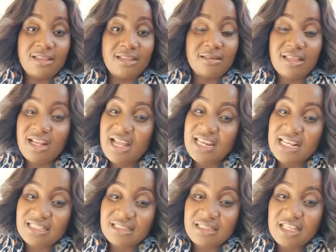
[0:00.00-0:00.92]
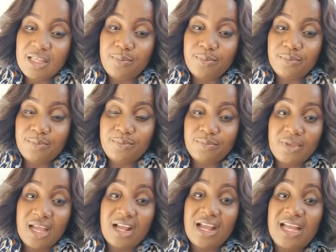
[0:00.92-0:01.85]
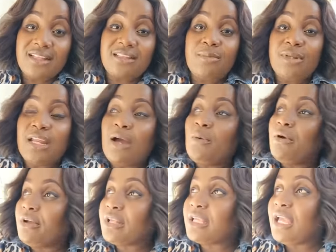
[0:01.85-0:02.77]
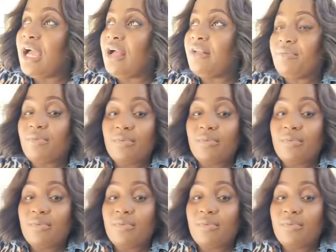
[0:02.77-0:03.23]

Things say God asleep, and God give me that work, yeah.